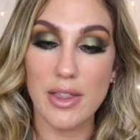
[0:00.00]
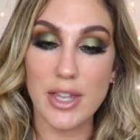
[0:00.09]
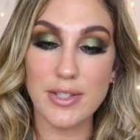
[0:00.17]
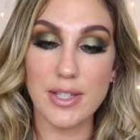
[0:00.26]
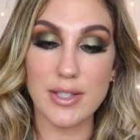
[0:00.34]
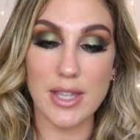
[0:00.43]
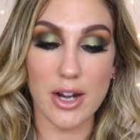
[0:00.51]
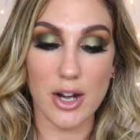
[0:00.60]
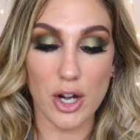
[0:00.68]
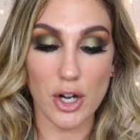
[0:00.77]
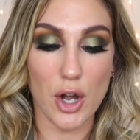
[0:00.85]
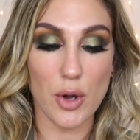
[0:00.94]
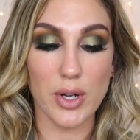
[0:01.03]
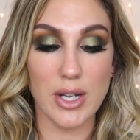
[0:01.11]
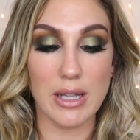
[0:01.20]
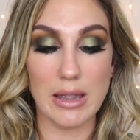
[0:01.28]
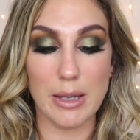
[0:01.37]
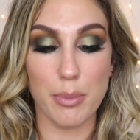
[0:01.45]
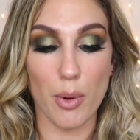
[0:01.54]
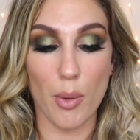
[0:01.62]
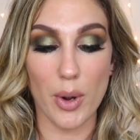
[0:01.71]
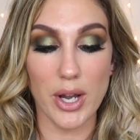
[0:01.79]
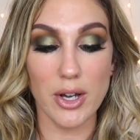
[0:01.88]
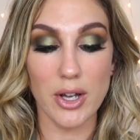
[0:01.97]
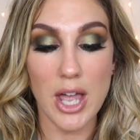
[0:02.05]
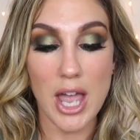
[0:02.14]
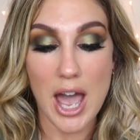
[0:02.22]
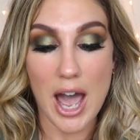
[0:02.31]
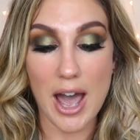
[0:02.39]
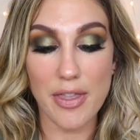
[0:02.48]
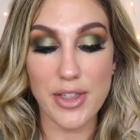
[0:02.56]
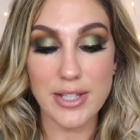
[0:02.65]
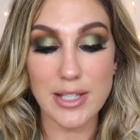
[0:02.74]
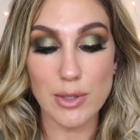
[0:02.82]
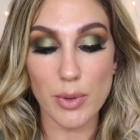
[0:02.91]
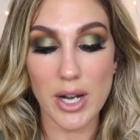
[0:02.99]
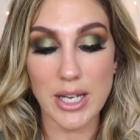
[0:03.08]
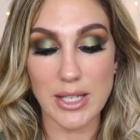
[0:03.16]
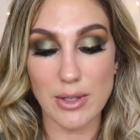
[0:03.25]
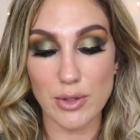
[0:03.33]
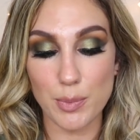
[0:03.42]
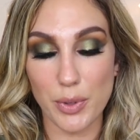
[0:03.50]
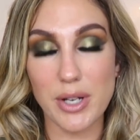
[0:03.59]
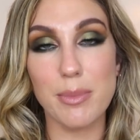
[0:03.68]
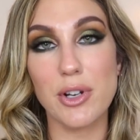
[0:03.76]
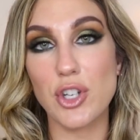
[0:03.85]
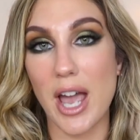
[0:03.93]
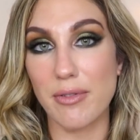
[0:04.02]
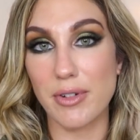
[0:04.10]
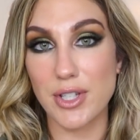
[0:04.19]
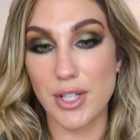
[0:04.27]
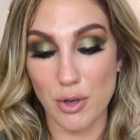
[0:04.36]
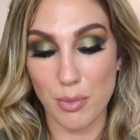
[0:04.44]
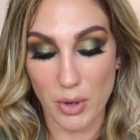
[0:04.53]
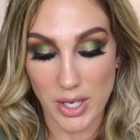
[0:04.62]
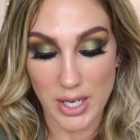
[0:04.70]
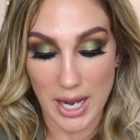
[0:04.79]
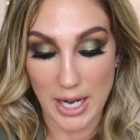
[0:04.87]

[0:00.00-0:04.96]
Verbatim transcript: This is their coconut lip oil. Uh, this is what I use pretty much every single morning.